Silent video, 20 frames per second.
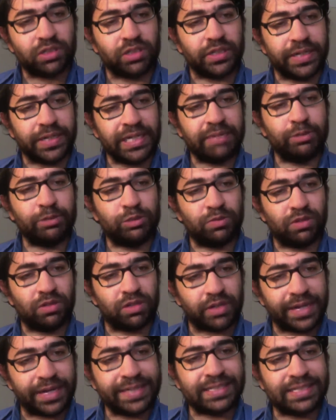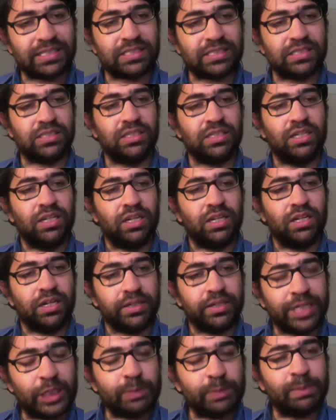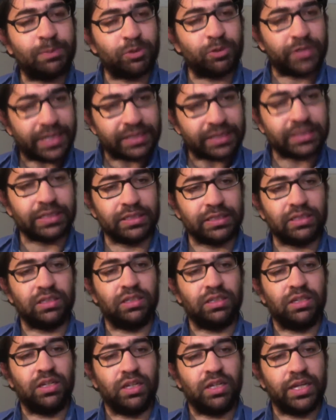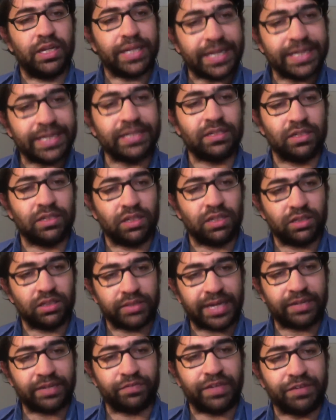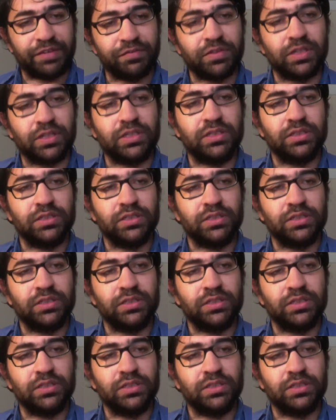individual rights need to be protected in that framework.